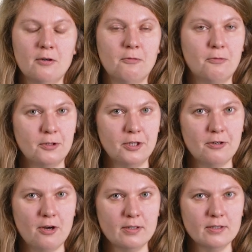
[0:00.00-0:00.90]

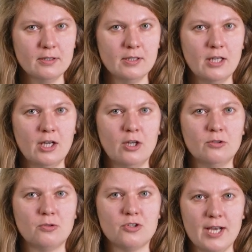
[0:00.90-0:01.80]
Further on,
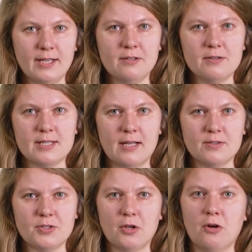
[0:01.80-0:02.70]
to check the
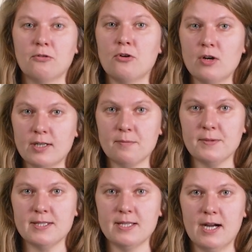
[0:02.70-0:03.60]
results of colony
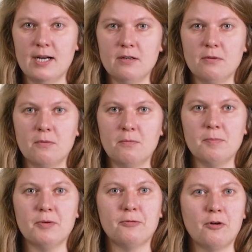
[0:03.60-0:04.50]
PCR,
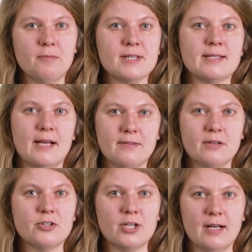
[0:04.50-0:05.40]
we perform a
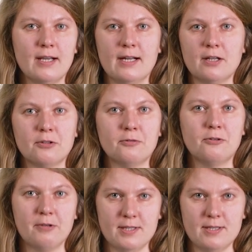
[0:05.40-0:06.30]
standard gel
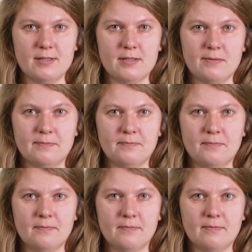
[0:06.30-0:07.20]
electrophoresis.
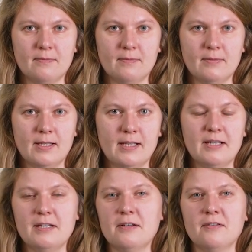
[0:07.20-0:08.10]

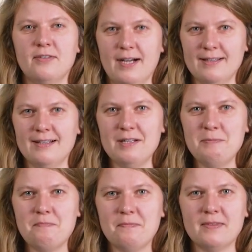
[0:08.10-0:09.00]
Finally,
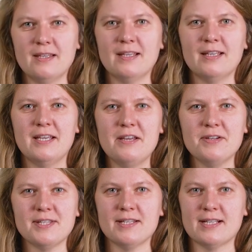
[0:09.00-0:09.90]
here
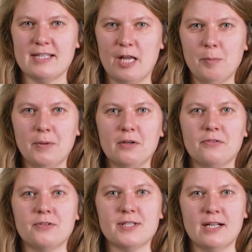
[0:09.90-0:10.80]
is an example
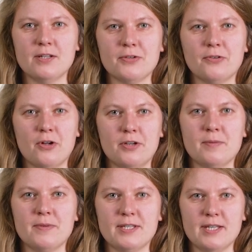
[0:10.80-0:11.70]
of results of
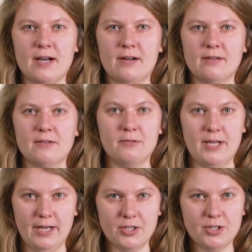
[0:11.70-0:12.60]
colony PCR
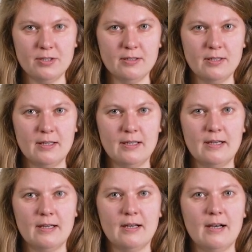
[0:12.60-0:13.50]
reaction
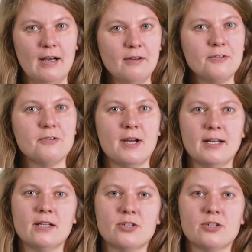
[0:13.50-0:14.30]
after running